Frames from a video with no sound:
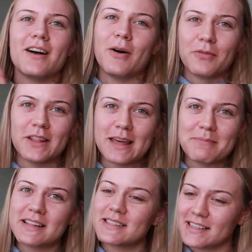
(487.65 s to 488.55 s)
Hopefully that
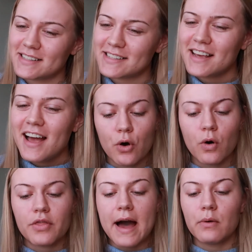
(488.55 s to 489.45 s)
made sense.
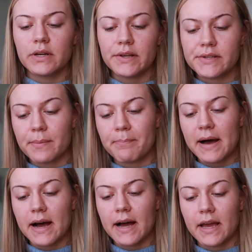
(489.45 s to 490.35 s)
So that was
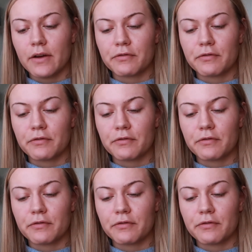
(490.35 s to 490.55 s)
my